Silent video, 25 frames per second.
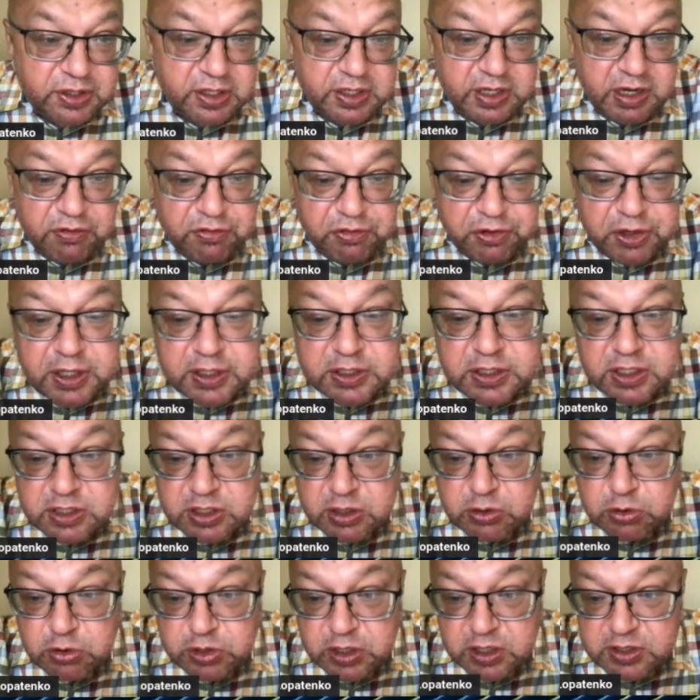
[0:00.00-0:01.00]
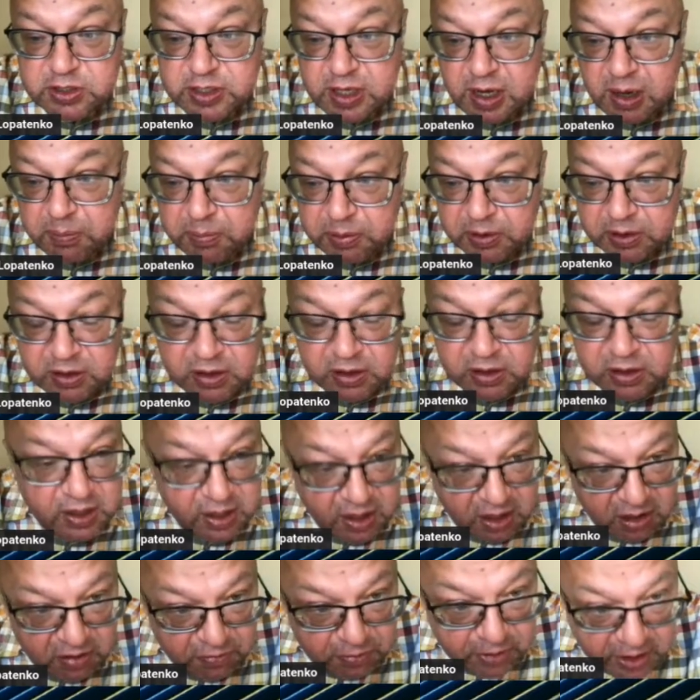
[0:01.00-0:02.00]
Netflix is a good example
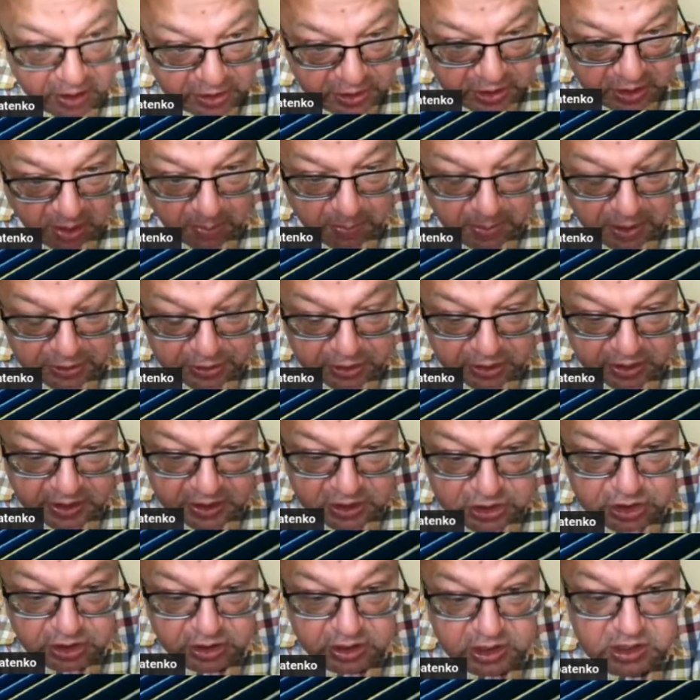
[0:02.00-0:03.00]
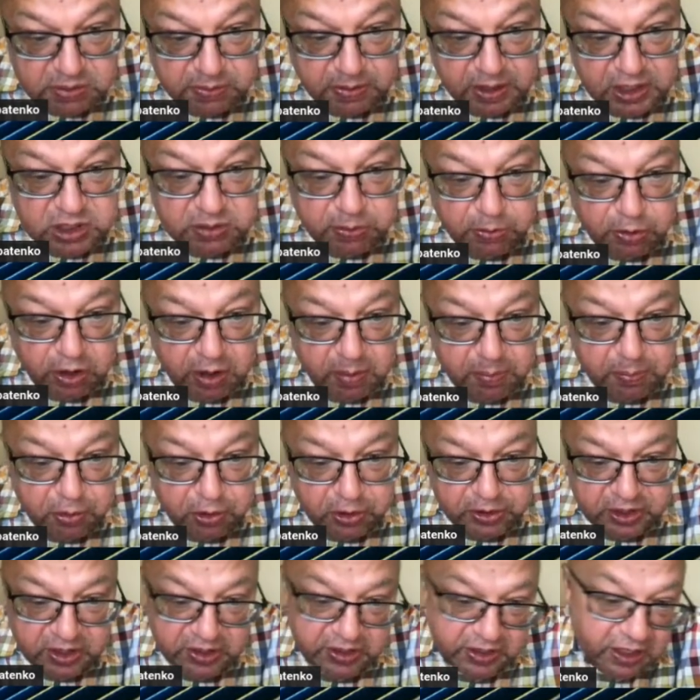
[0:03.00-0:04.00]
where recommender engine is much more
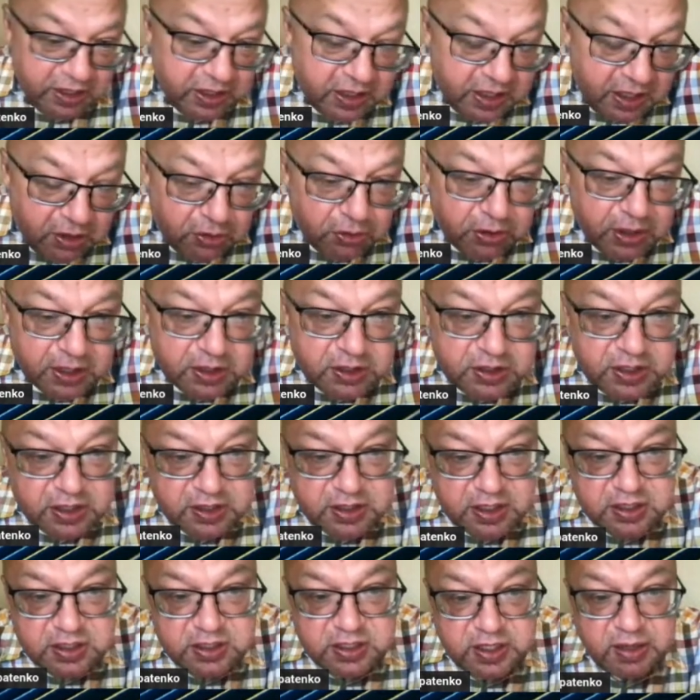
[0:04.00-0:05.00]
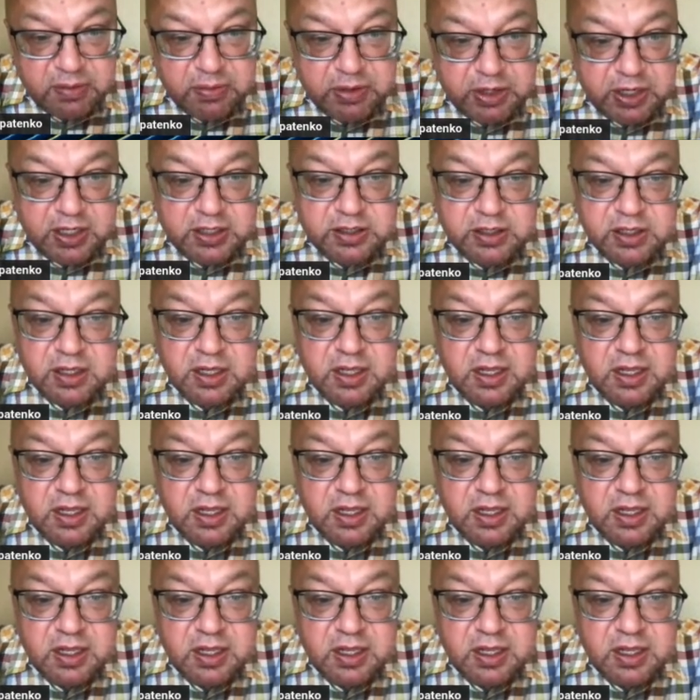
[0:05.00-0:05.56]
important. And here you can see the same, right?